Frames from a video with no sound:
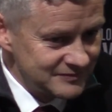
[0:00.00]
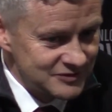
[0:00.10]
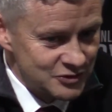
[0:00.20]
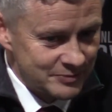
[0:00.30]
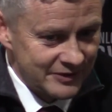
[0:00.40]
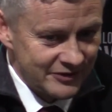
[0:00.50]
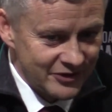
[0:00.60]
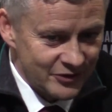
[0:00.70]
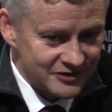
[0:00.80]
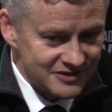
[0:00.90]

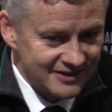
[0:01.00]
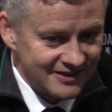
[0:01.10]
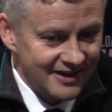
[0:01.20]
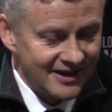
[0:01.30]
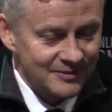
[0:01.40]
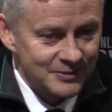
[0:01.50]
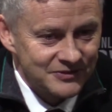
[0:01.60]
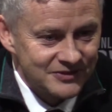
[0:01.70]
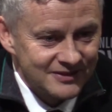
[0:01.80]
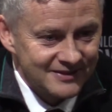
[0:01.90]
superiority in the air,
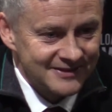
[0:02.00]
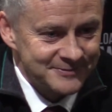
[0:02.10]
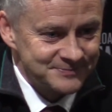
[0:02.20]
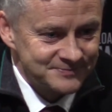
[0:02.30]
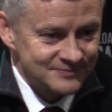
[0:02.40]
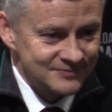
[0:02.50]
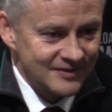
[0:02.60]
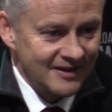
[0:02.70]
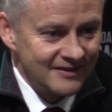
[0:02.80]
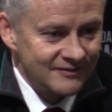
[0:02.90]
but
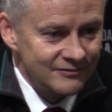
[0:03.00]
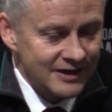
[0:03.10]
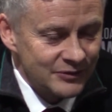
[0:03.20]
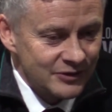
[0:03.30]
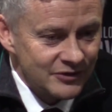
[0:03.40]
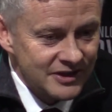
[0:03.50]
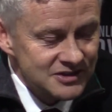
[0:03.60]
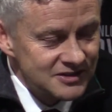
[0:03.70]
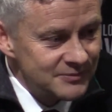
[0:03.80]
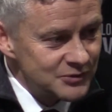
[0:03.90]
they found the
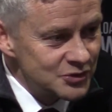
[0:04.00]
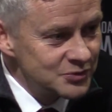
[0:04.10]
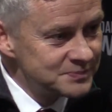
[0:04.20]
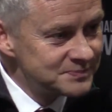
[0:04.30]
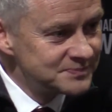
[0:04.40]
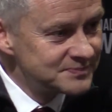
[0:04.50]
connection, them two.